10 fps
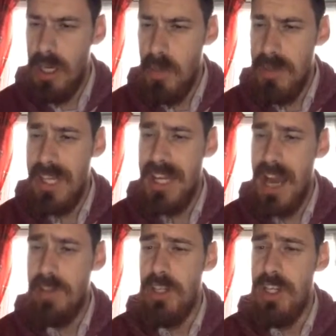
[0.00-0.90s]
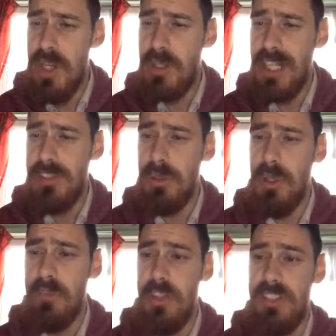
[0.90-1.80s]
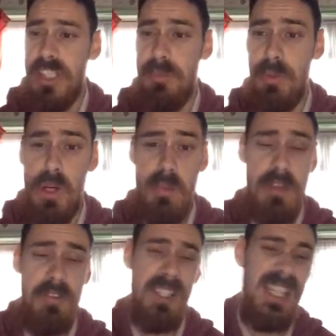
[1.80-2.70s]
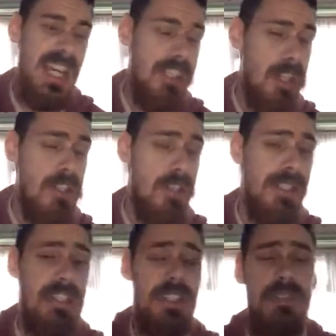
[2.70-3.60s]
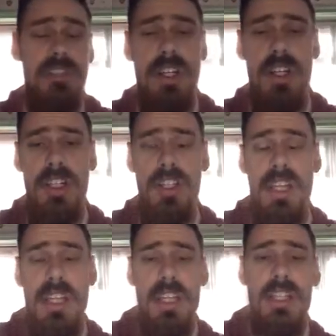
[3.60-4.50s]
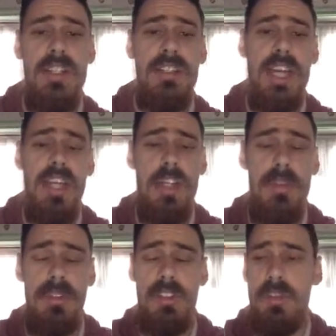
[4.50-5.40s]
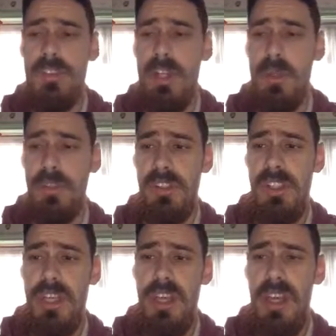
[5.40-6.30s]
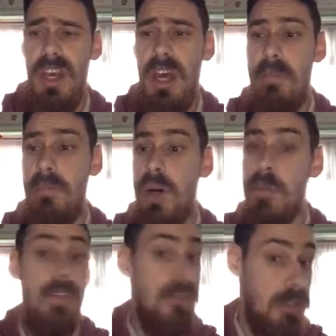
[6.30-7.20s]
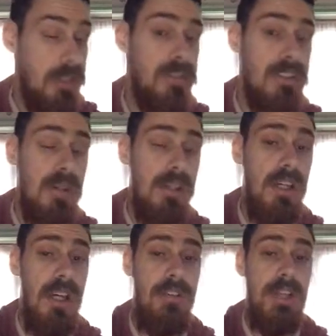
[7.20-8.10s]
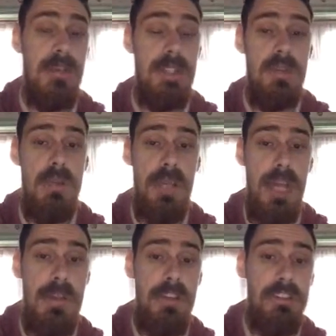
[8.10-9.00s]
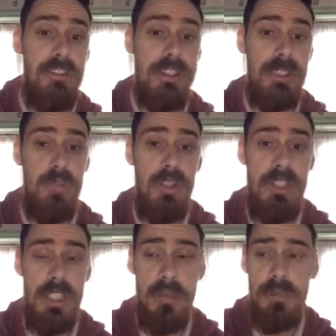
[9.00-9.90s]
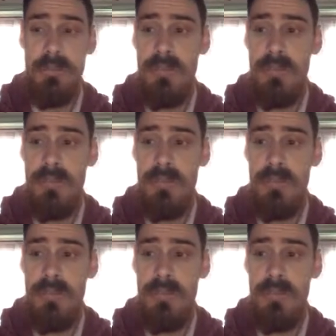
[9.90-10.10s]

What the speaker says: We then have Newcastle versus Bournemouth. Again, Newcastle have started, to get a couple of good results. Bournemouth, a good result for them last week, beating Manchester United 1-0.